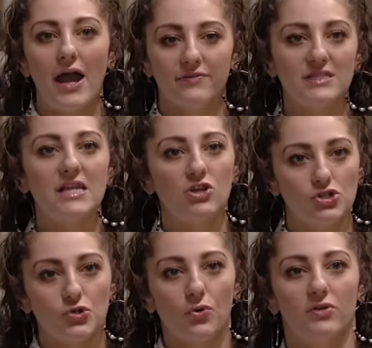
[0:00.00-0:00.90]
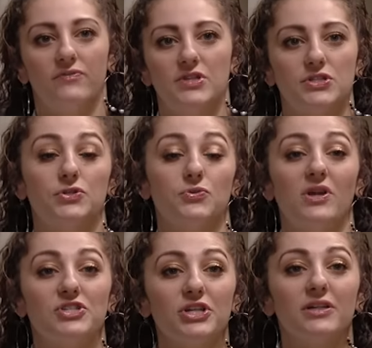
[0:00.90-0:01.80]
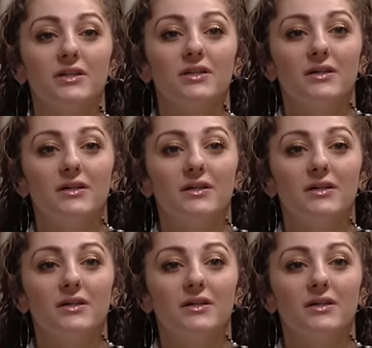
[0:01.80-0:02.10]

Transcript: have to take control of the situation.